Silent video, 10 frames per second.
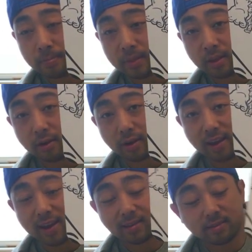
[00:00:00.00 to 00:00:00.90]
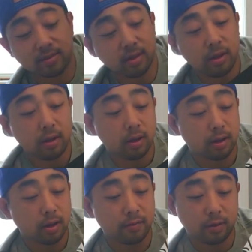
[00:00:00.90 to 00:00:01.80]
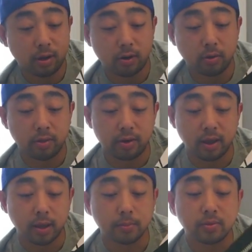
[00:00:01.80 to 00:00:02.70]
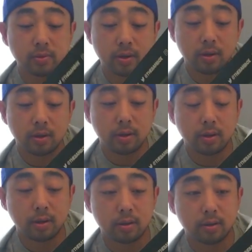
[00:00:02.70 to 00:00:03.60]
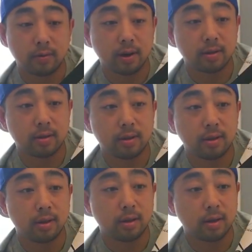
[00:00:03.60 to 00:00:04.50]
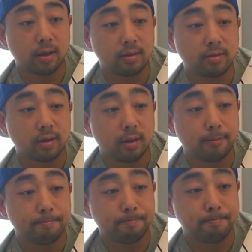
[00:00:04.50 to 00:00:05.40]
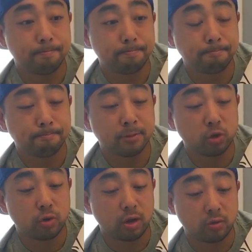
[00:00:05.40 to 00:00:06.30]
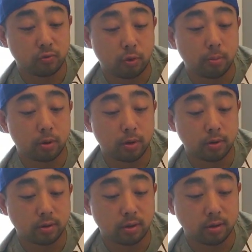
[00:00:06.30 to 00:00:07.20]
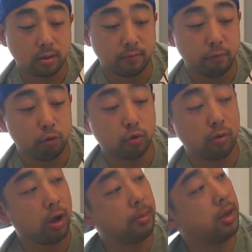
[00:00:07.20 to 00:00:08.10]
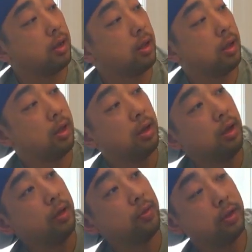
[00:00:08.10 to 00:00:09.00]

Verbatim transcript: Thundercats. Uh, I don't know the names uh, directly. Uh, got some Transformers and some Futurama things